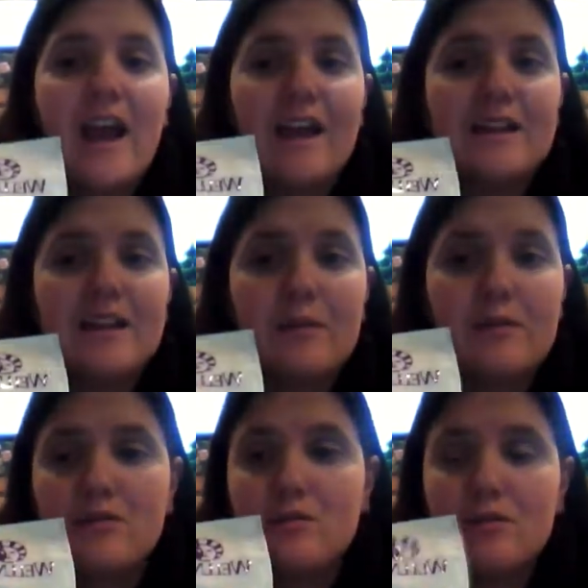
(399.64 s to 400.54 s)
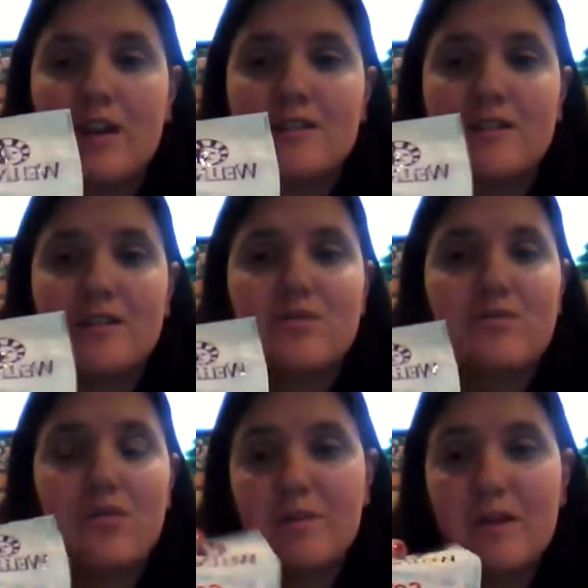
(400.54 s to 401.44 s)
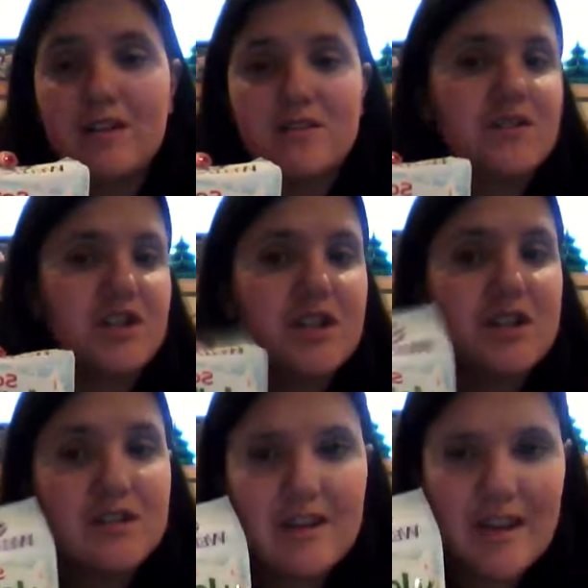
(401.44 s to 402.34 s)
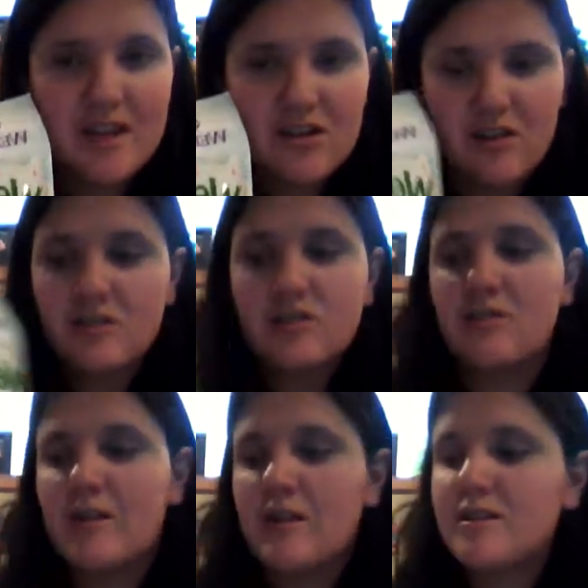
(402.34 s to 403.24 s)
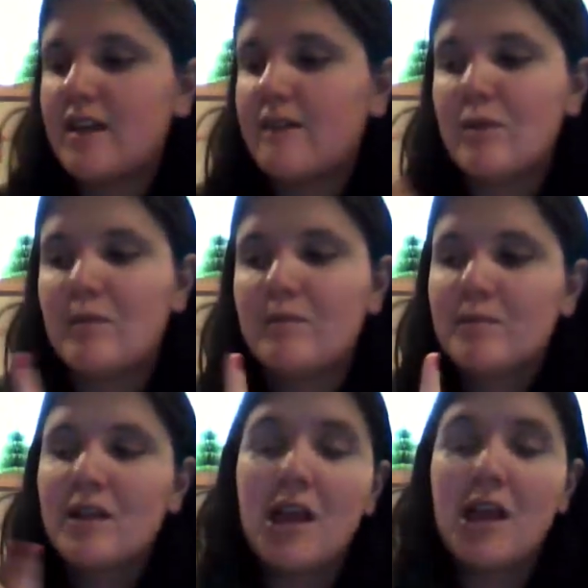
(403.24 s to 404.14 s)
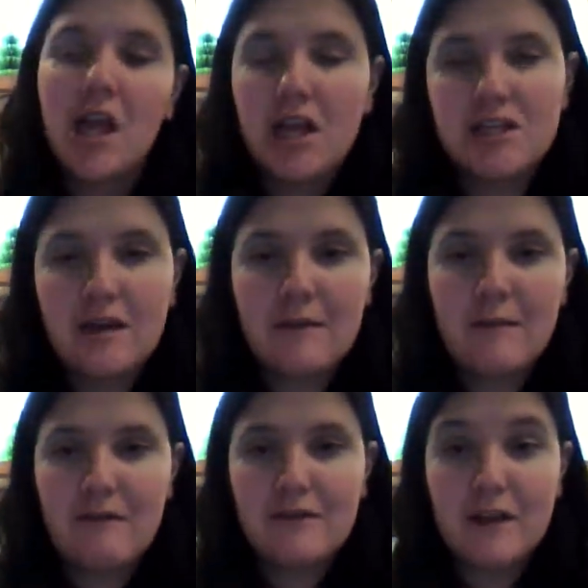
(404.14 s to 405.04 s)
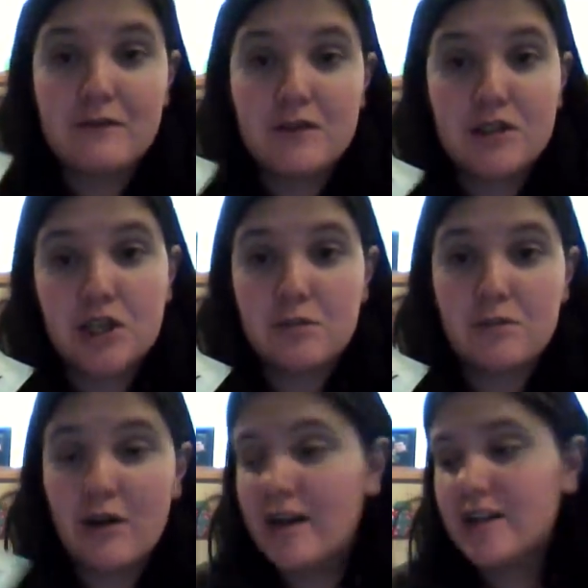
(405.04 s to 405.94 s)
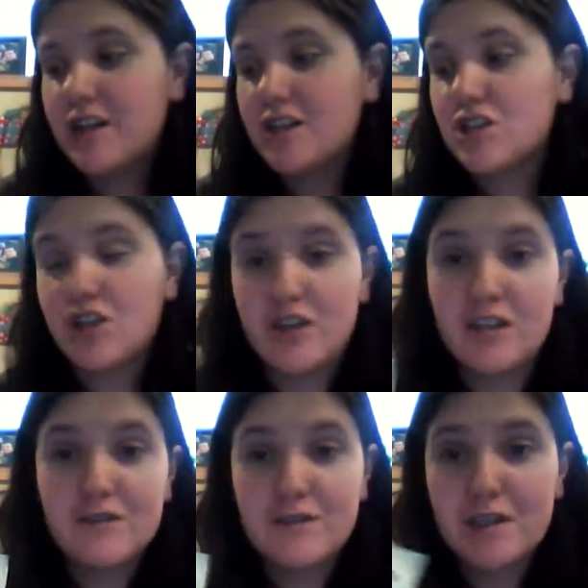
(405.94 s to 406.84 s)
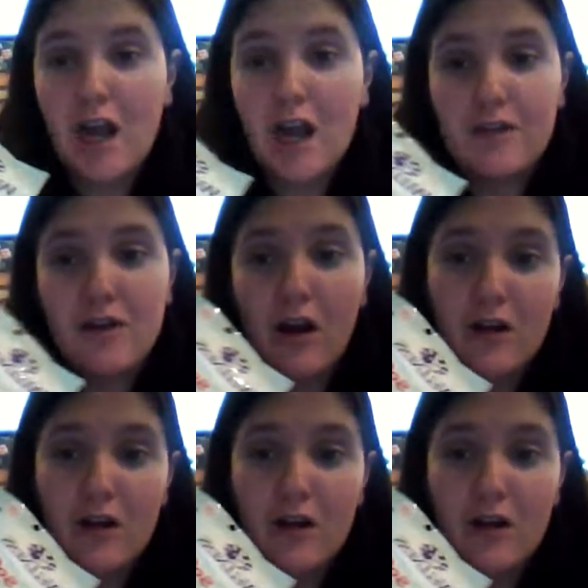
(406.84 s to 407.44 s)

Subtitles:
Any type of new brand, this was $4. Usually they're like $8, so why not just get them some flavored gingerbread treats for the